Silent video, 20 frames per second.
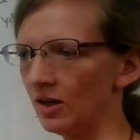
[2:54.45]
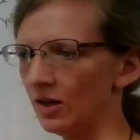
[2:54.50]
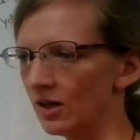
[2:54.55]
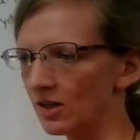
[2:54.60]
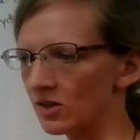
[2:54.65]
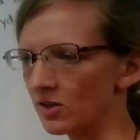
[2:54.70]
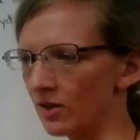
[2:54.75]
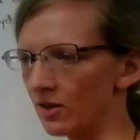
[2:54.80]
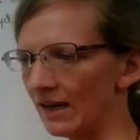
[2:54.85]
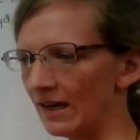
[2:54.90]

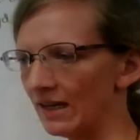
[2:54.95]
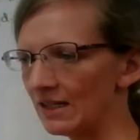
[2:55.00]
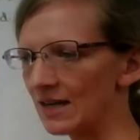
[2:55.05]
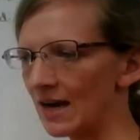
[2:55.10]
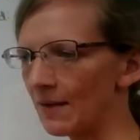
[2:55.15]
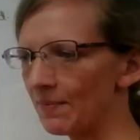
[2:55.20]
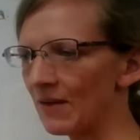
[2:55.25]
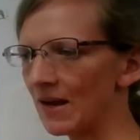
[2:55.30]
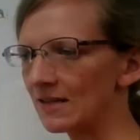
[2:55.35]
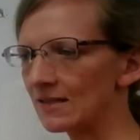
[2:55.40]
So
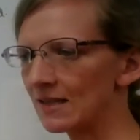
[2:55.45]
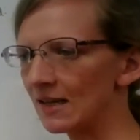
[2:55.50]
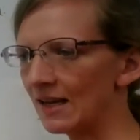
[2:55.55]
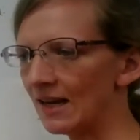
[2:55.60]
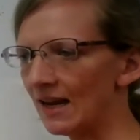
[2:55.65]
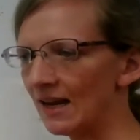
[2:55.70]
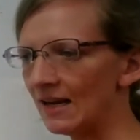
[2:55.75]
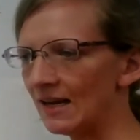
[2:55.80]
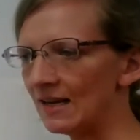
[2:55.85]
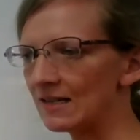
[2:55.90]
anytime that's the
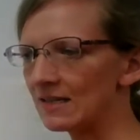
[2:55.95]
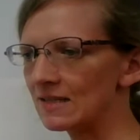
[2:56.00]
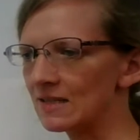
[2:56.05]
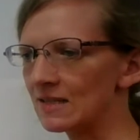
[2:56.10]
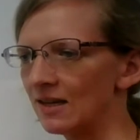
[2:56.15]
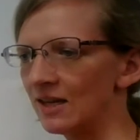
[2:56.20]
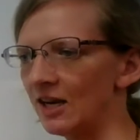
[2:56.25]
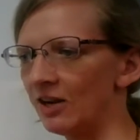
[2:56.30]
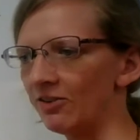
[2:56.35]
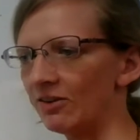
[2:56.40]
case,
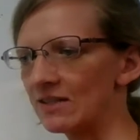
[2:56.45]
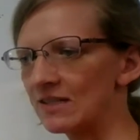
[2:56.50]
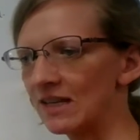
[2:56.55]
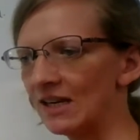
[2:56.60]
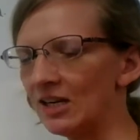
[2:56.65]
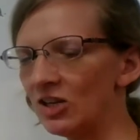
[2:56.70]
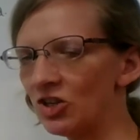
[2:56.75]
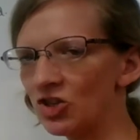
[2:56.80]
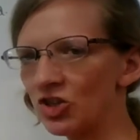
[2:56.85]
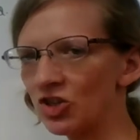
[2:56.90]
if it's
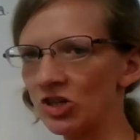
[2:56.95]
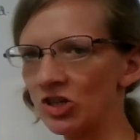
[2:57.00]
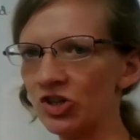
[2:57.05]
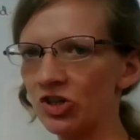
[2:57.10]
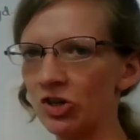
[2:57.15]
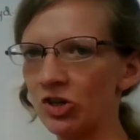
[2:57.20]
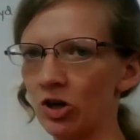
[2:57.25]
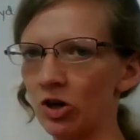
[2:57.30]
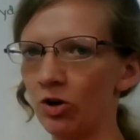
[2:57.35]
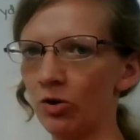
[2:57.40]
inches,
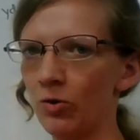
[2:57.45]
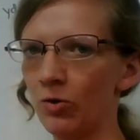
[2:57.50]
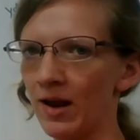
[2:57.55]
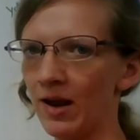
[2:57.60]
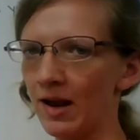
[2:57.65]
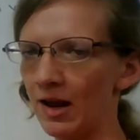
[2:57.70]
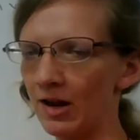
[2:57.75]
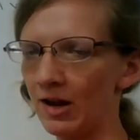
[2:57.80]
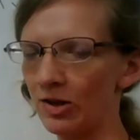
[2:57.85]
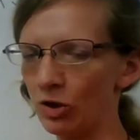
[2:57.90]

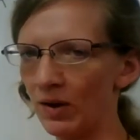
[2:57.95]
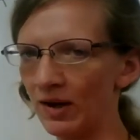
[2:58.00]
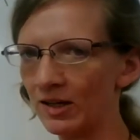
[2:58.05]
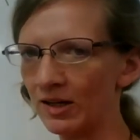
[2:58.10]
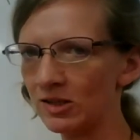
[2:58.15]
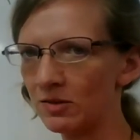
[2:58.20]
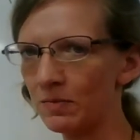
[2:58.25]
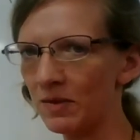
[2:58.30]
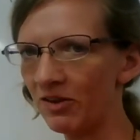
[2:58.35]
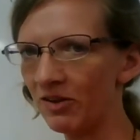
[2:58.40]
and you want it
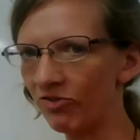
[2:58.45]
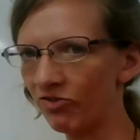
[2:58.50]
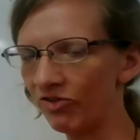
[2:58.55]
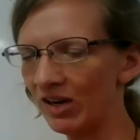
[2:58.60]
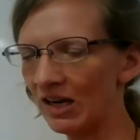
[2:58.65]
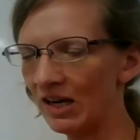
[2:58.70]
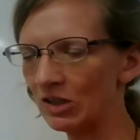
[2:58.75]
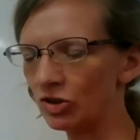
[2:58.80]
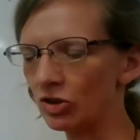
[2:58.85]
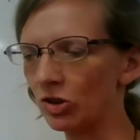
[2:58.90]
to be
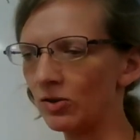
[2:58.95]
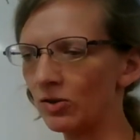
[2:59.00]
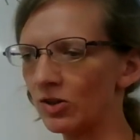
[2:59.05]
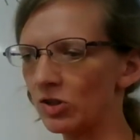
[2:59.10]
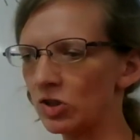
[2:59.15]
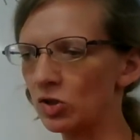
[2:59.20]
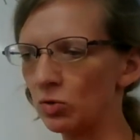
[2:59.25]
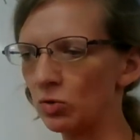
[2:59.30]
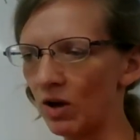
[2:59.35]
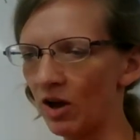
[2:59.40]
feet, there's
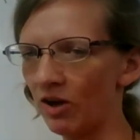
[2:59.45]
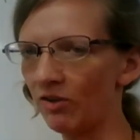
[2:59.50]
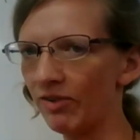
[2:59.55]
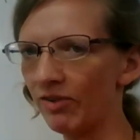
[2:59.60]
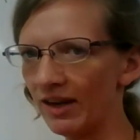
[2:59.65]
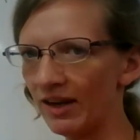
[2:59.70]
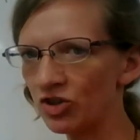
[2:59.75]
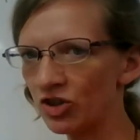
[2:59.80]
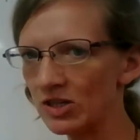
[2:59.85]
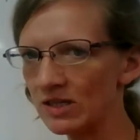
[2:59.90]
12
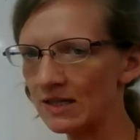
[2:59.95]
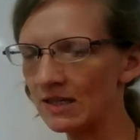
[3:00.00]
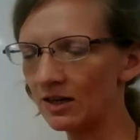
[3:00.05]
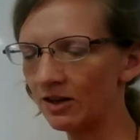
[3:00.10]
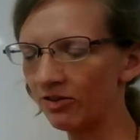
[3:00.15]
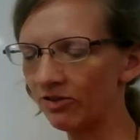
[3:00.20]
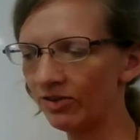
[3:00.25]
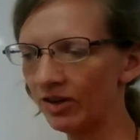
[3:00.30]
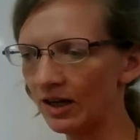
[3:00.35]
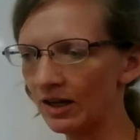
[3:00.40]
inches in a
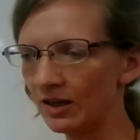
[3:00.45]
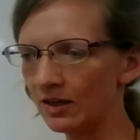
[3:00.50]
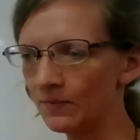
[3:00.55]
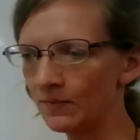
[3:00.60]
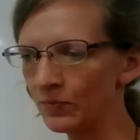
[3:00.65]
foot.